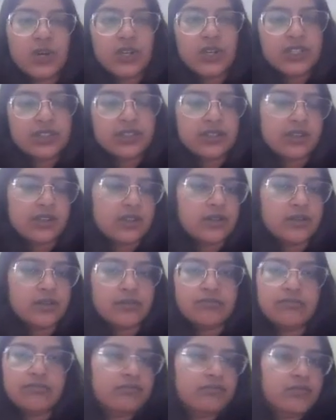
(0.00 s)

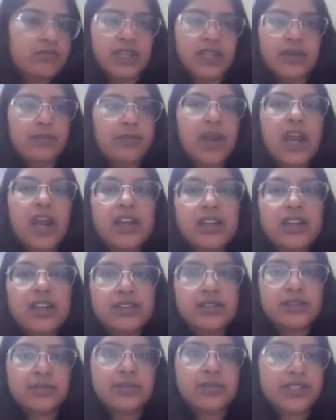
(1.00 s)
your
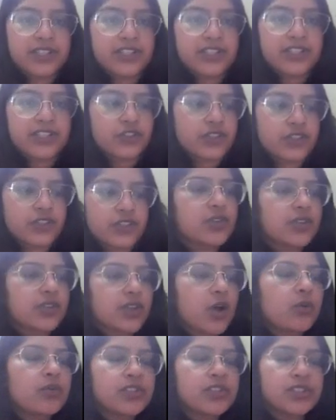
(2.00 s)
impact prediction
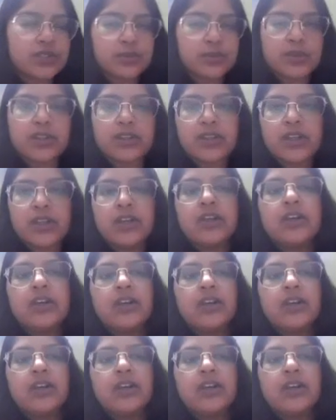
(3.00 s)
is, or how visible